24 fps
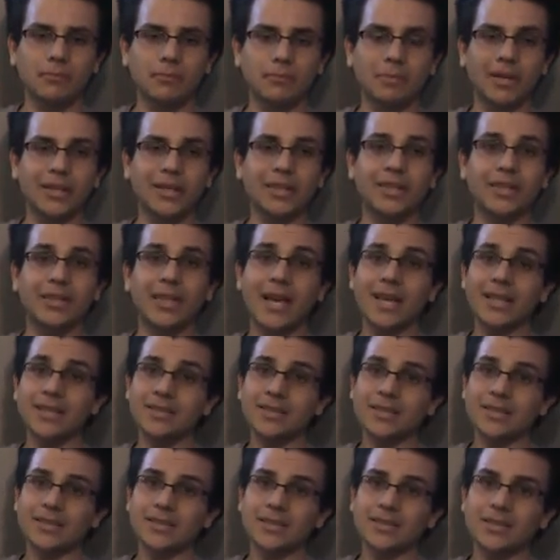But
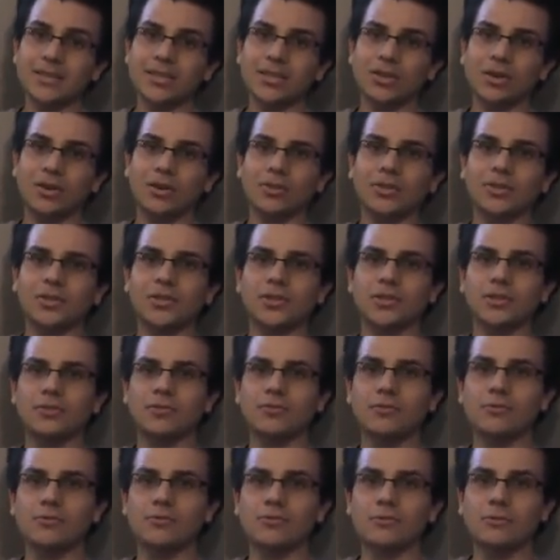that's
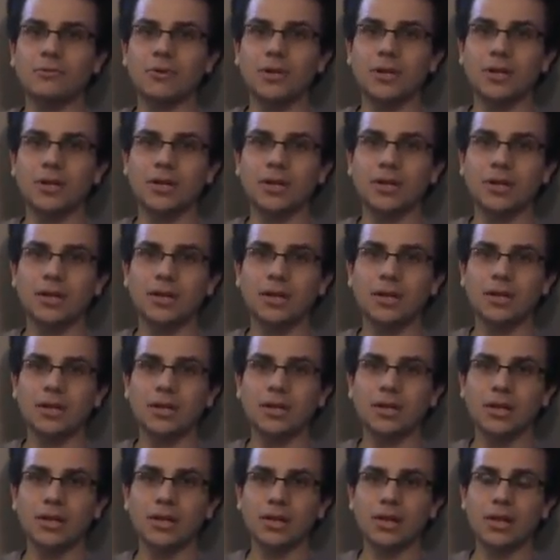also
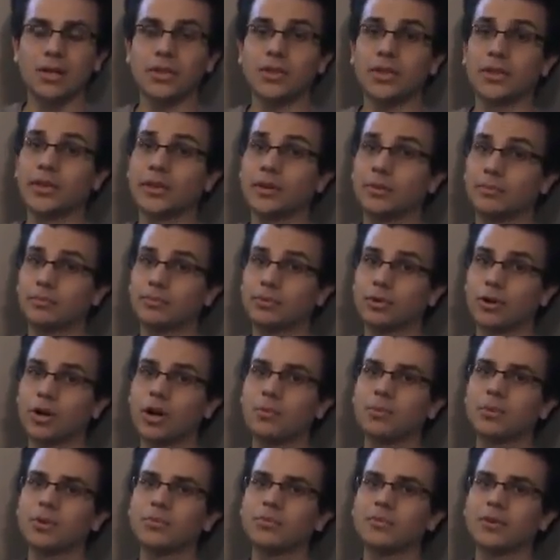the
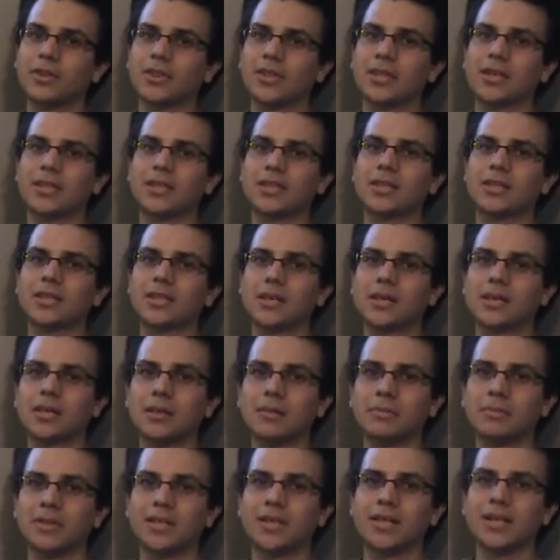problem with it,
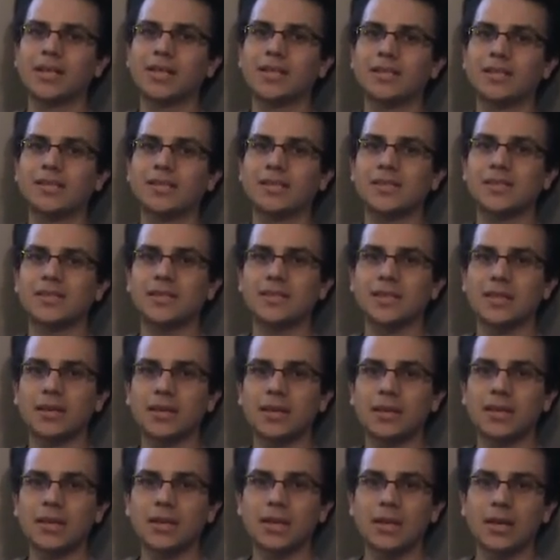because
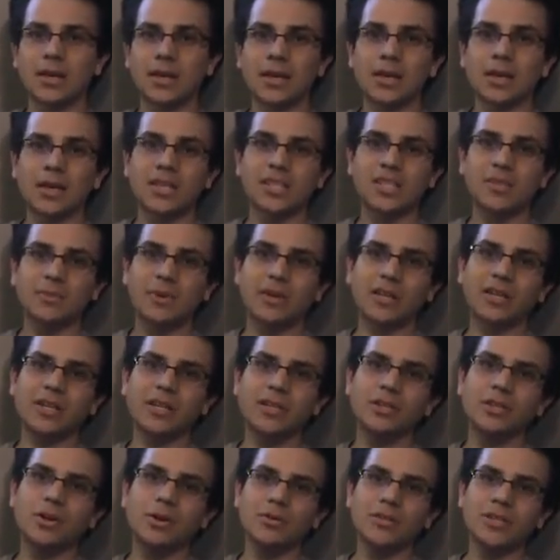
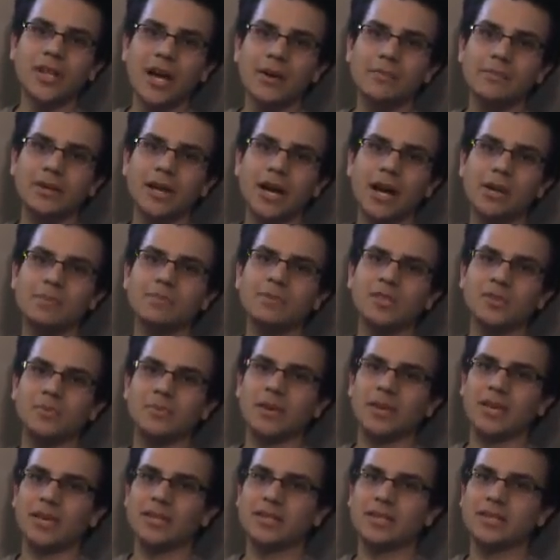spending no time in
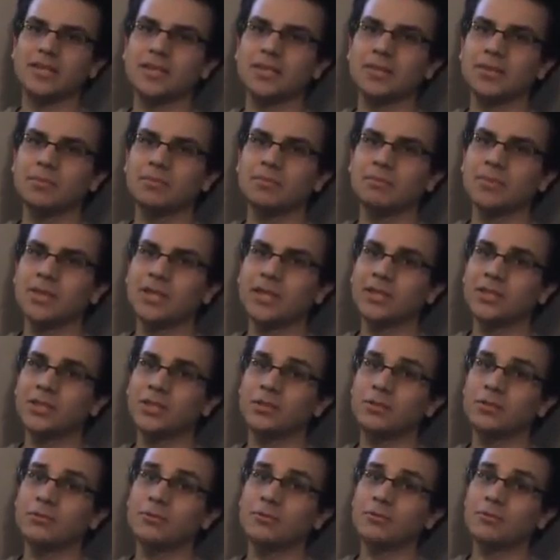hyperspace
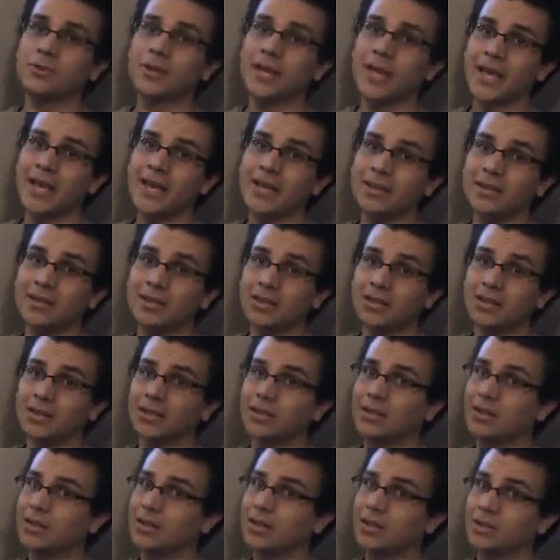means you can't
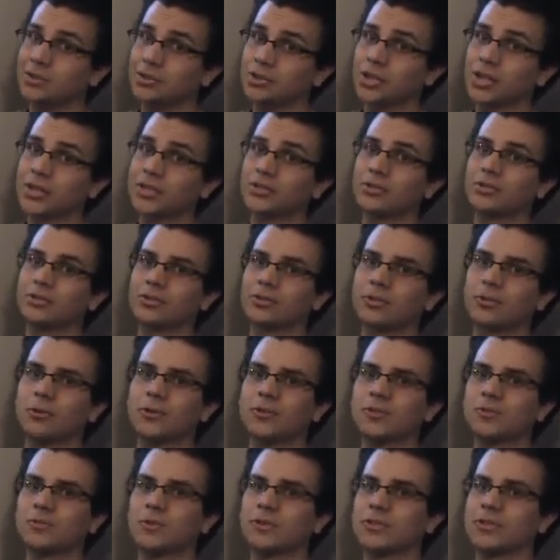adjust your
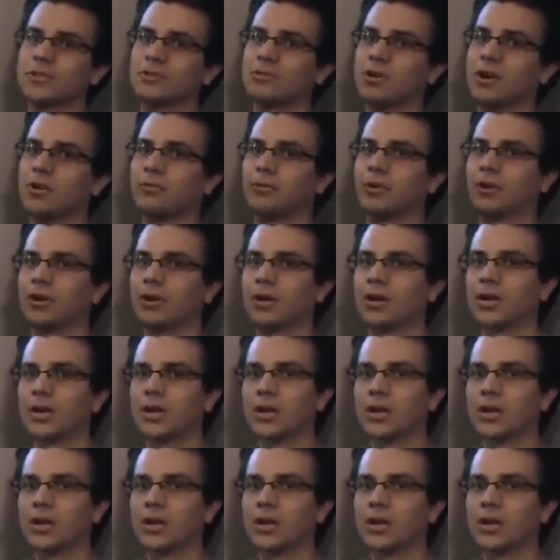course whatsoever.